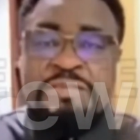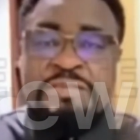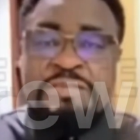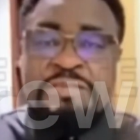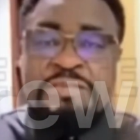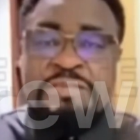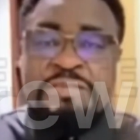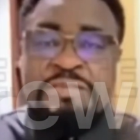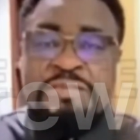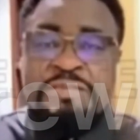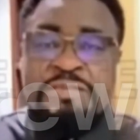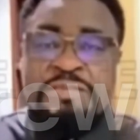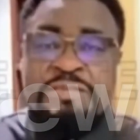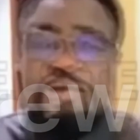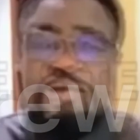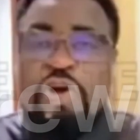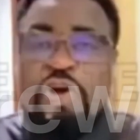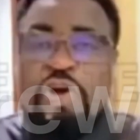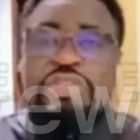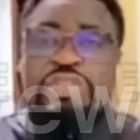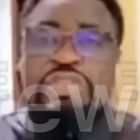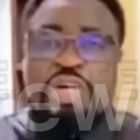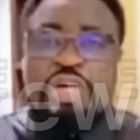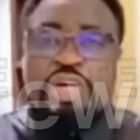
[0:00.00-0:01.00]
The Supreme
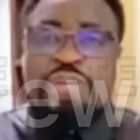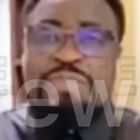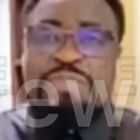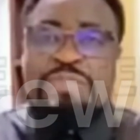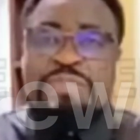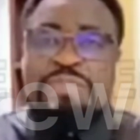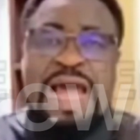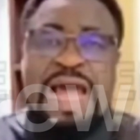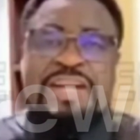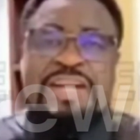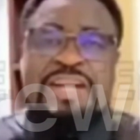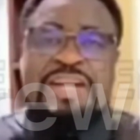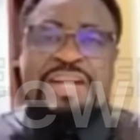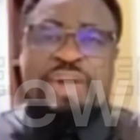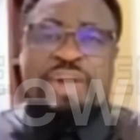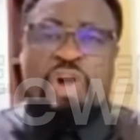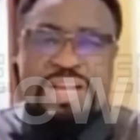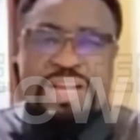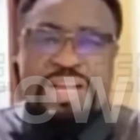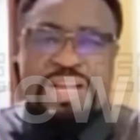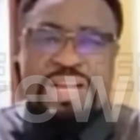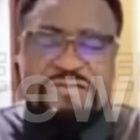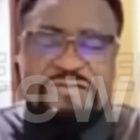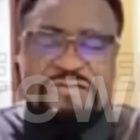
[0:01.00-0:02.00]
Court judgment had
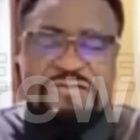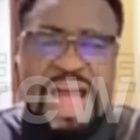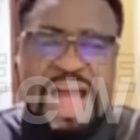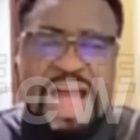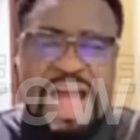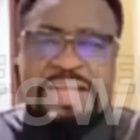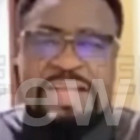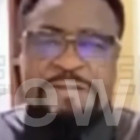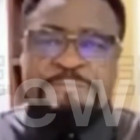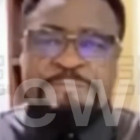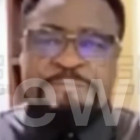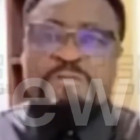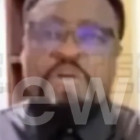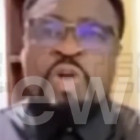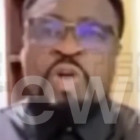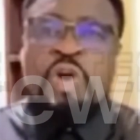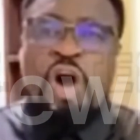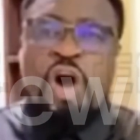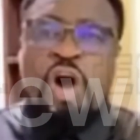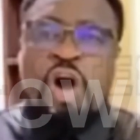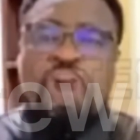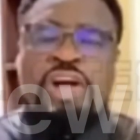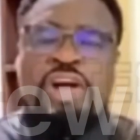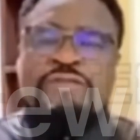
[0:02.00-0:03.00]
nullified
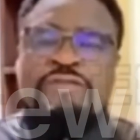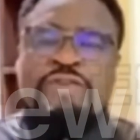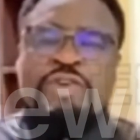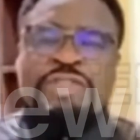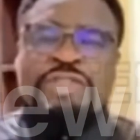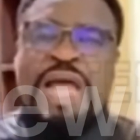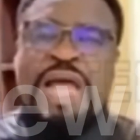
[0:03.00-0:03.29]
all of